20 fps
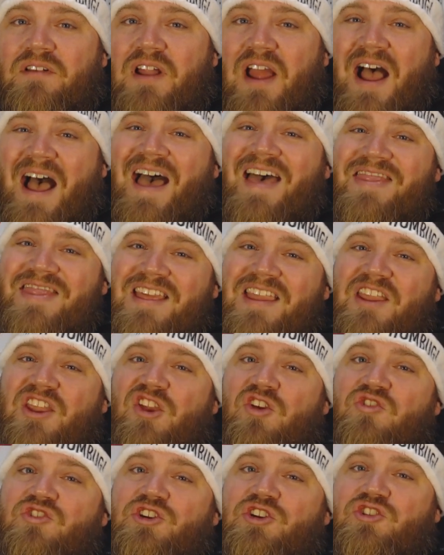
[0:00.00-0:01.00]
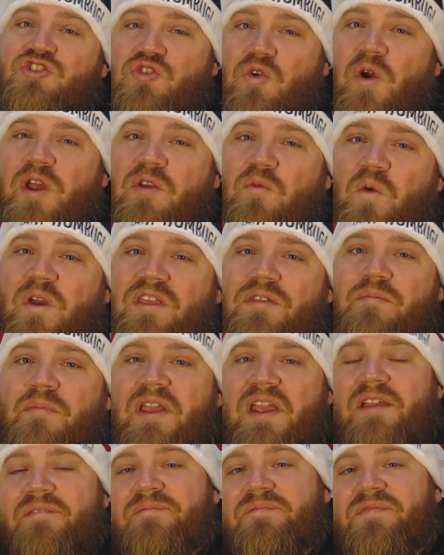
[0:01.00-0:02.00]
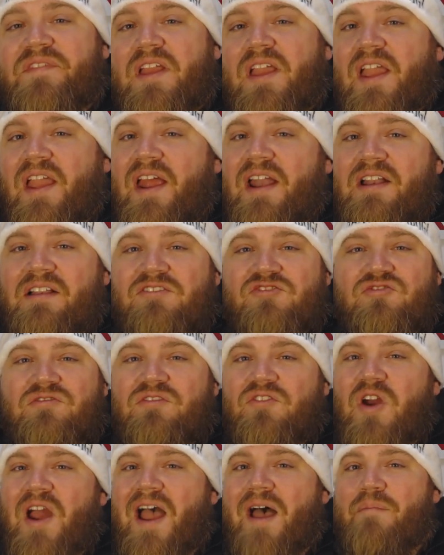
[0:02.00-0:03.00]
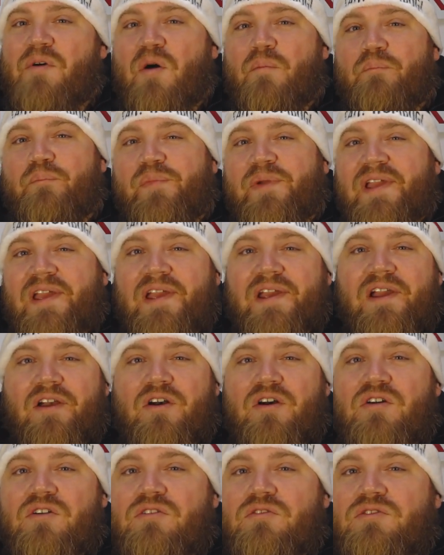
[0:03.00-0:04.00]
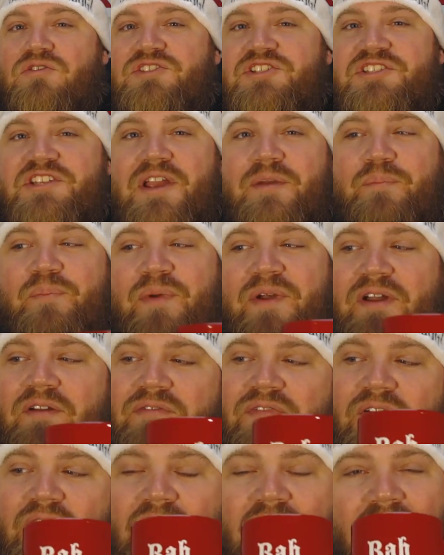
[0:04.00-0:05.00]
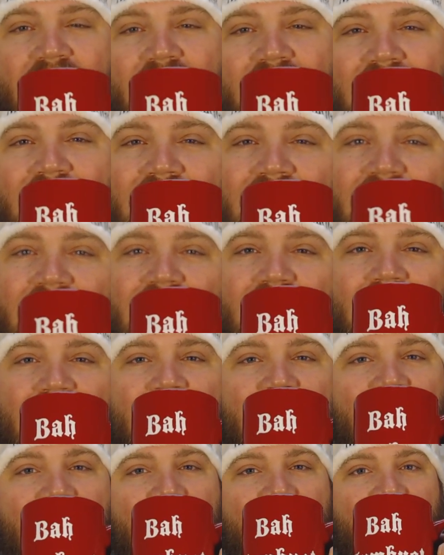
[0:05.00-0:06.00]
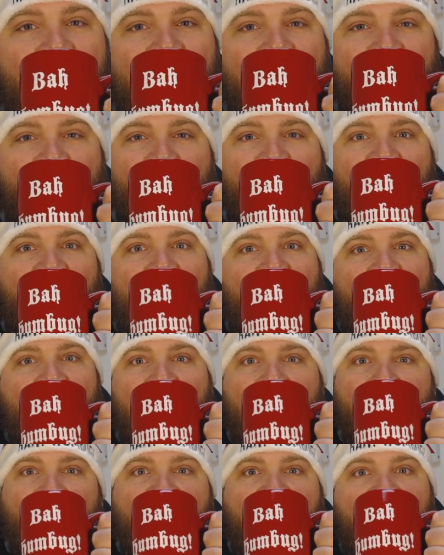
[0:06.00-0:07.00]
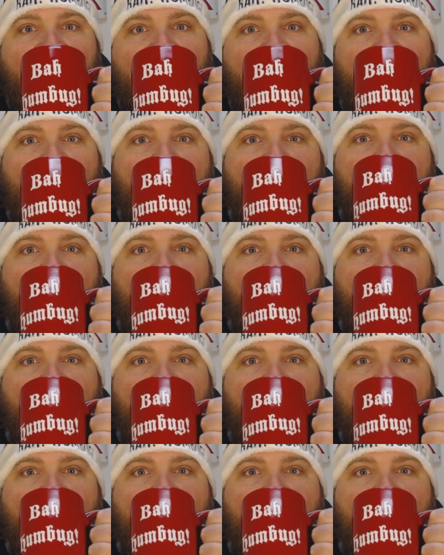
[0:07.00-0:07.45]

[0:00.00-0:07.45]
Now, I think you should join with me and grab a big old sip of Bah Humbug.